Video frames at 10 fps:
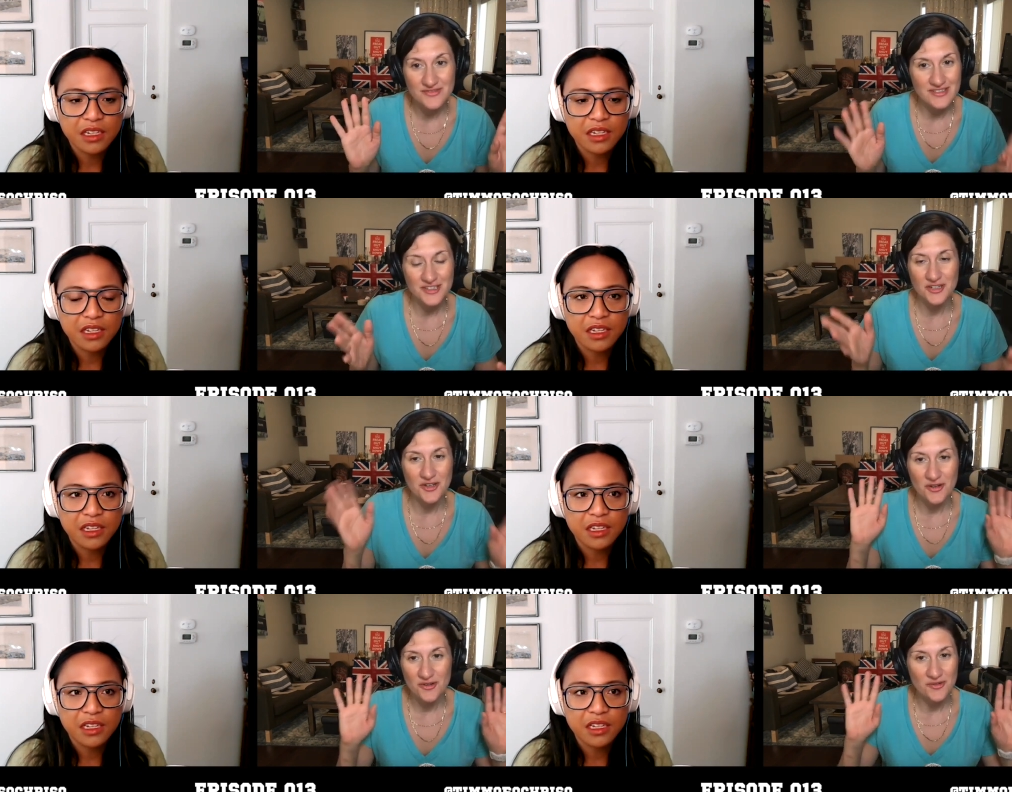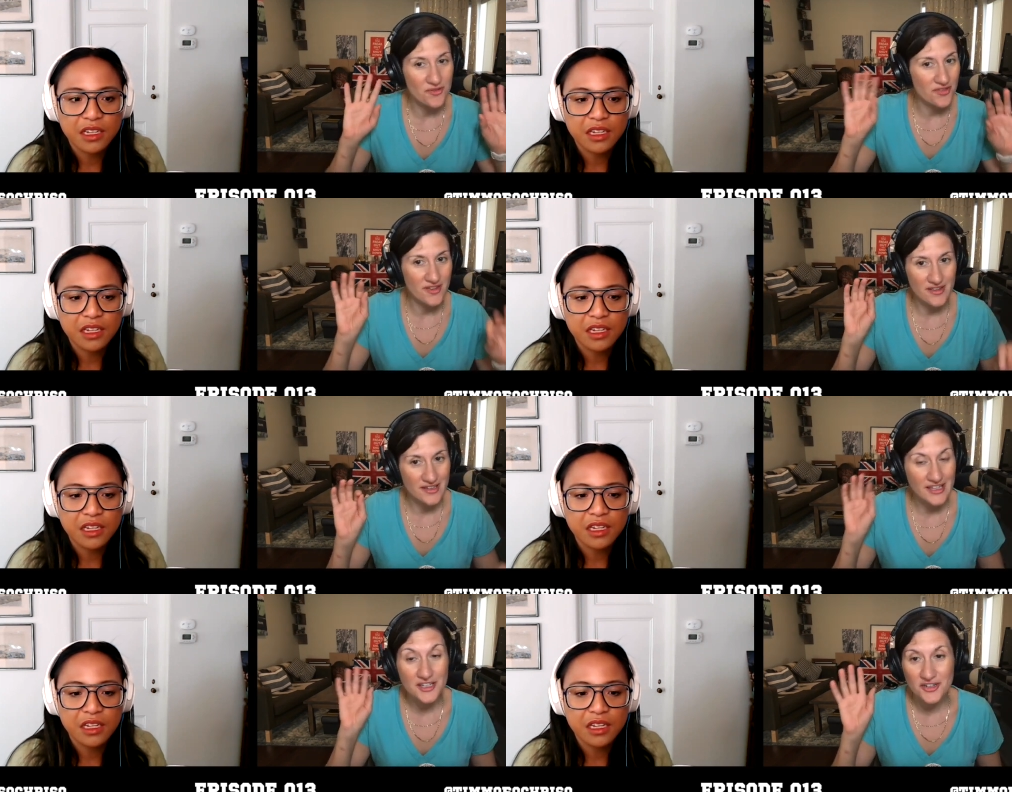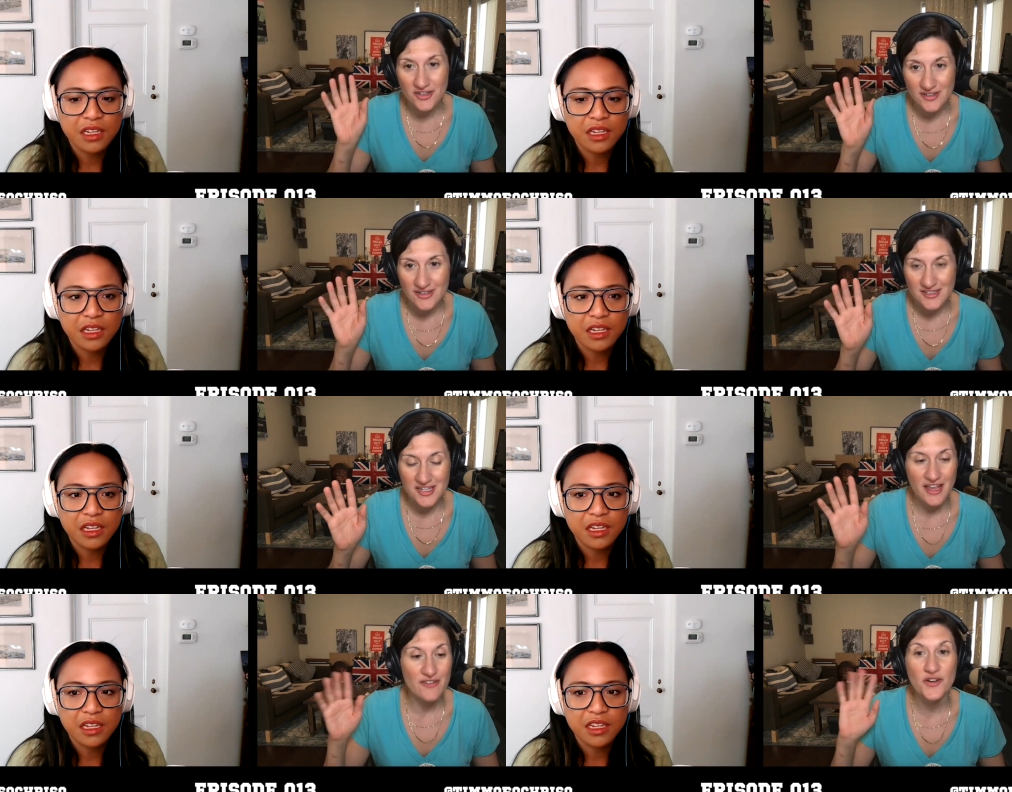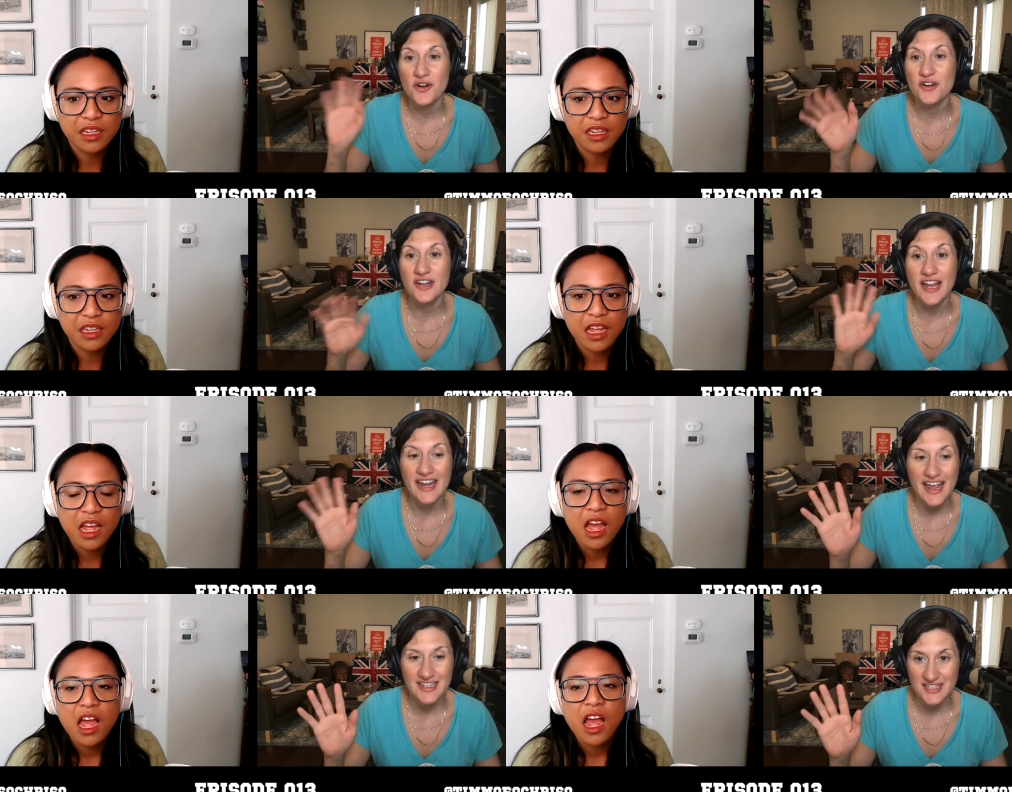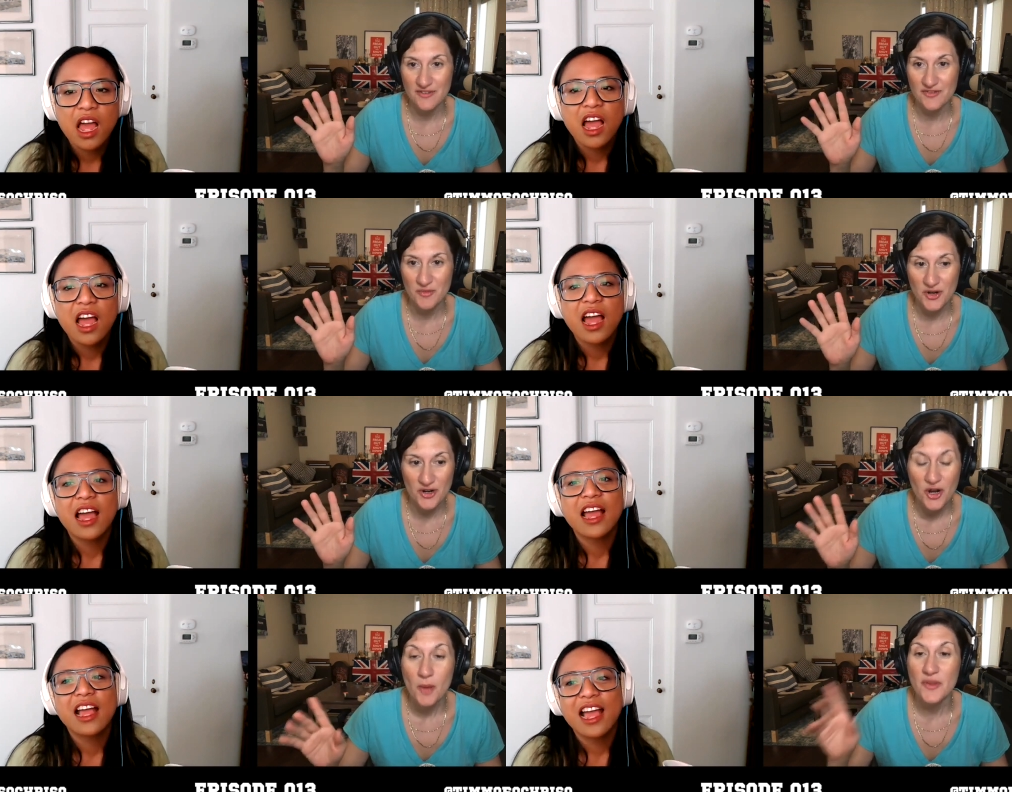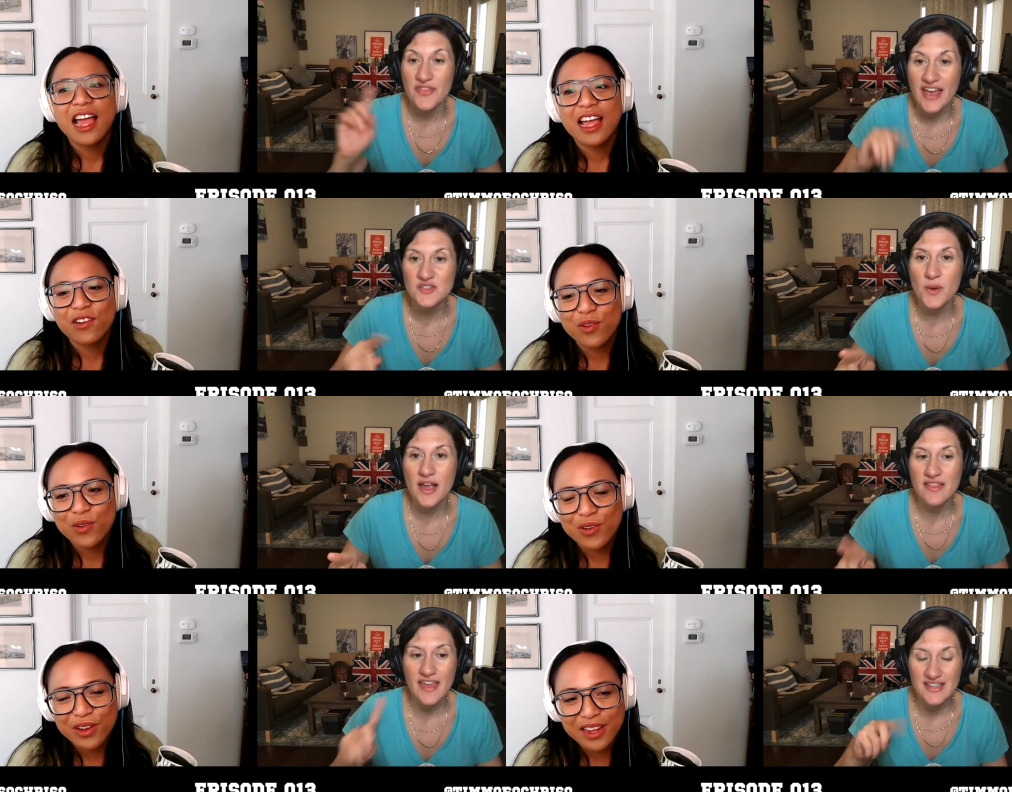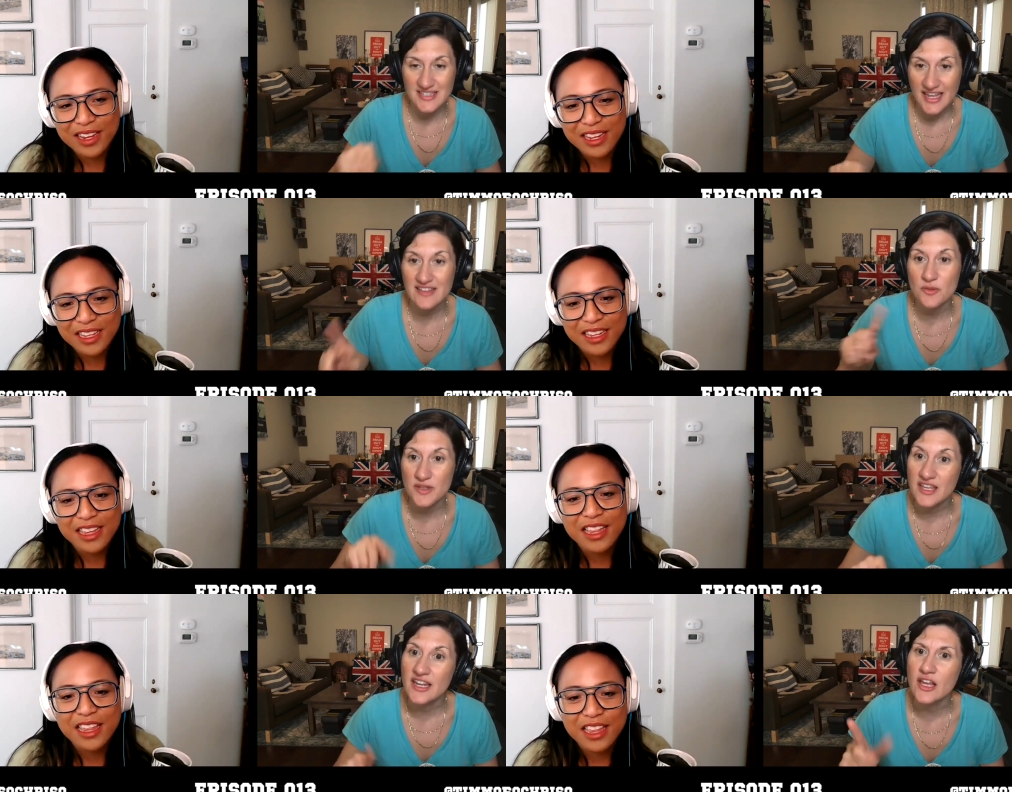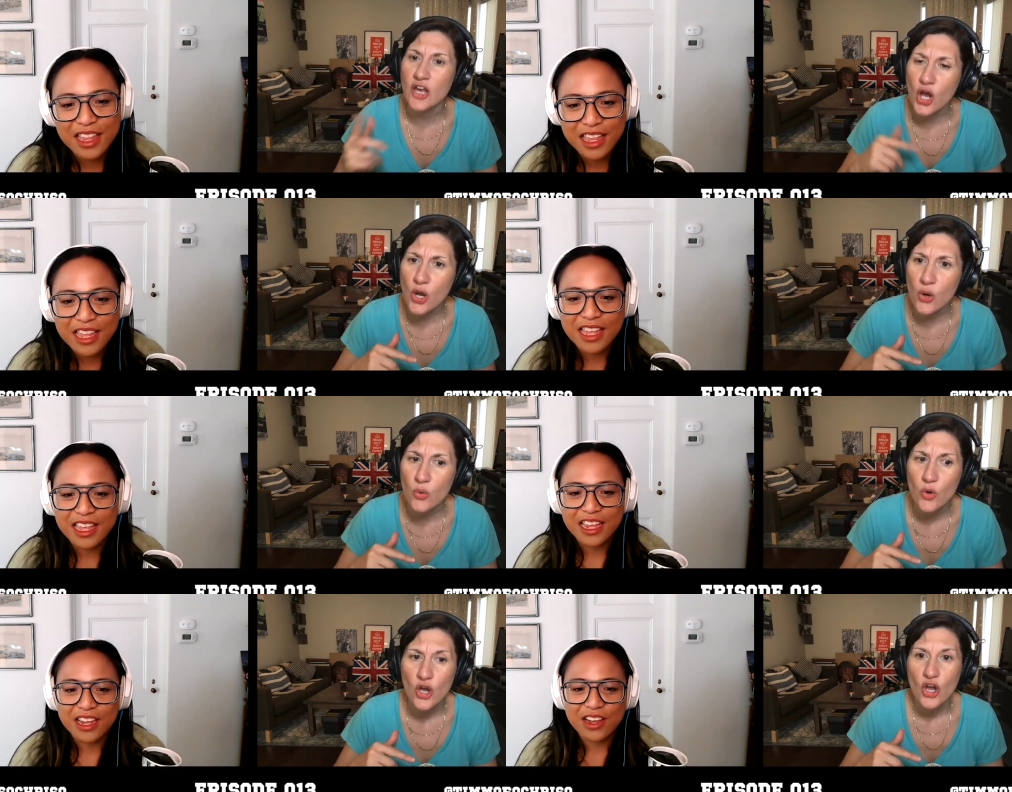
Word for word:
Speaker 1: you know the ear to have heard an accent from her but that's why they say at the beginning oh